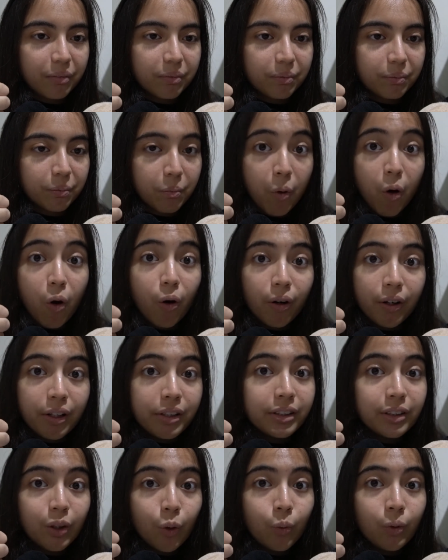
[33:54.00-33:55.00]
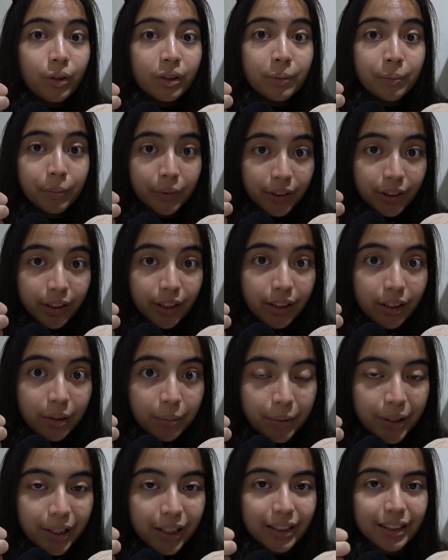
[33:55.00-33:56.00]
more is always appreciated,
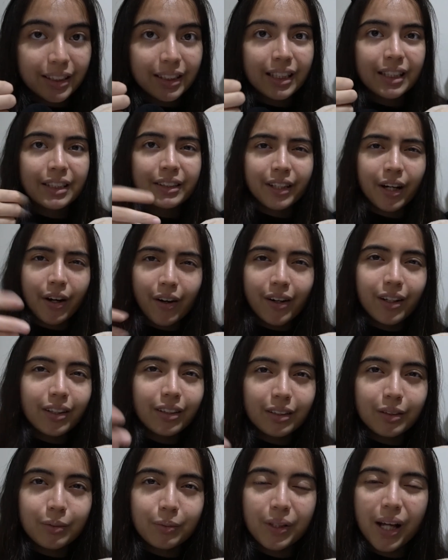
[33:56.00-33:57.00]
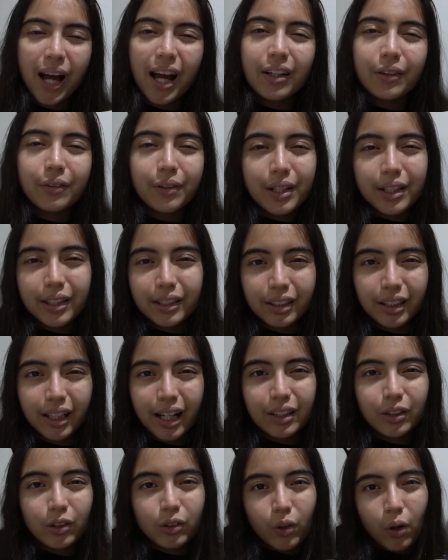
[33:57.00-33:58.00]
because sharing this with, I don't really
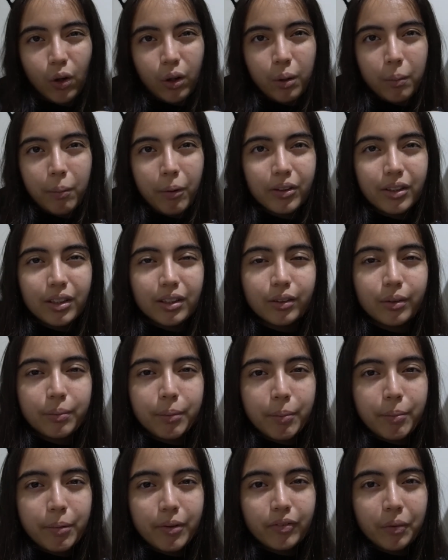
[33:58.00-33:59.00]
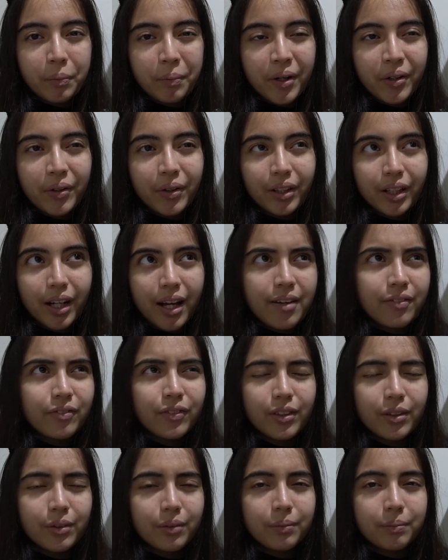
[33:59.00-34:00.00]
get to talk about this with people from my real life,
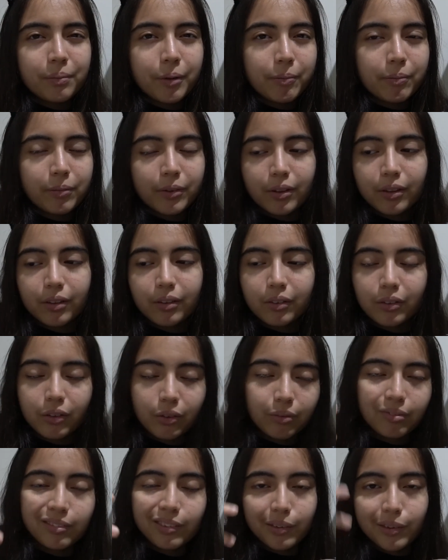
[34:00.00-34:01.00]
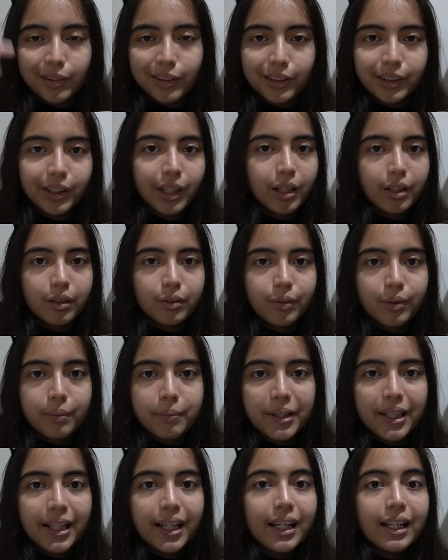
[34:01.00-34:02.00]
you know. People don't really share this with
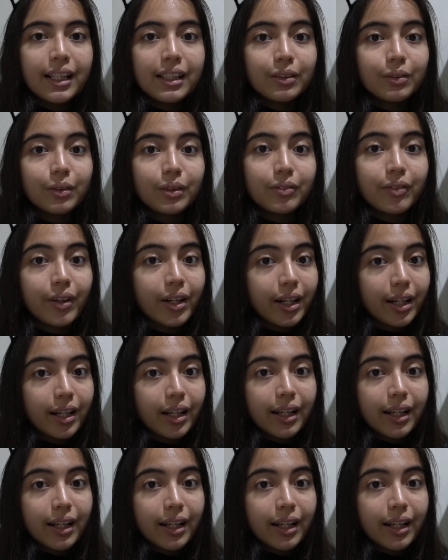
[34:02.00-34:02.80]
me, so it's very